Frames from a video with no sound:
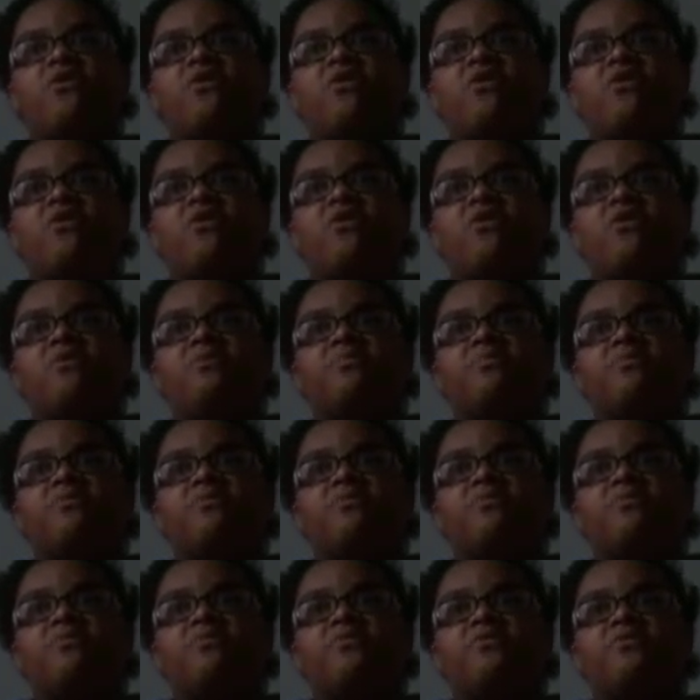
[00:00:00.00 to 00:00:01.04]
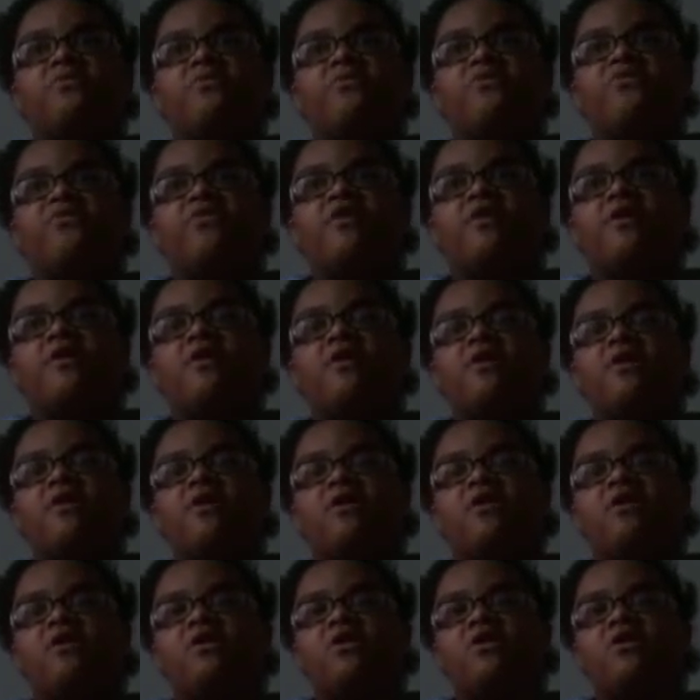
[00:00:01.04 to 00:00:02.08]
um,
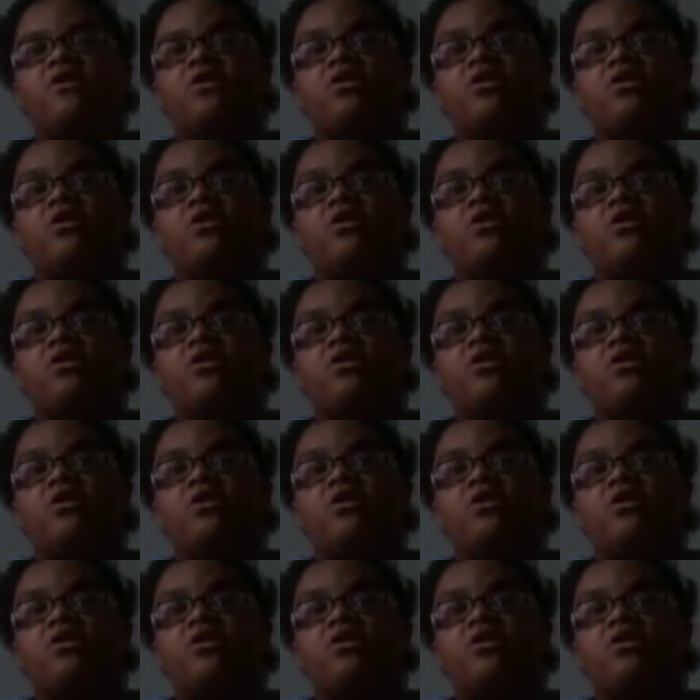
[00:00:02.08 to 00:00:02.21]
the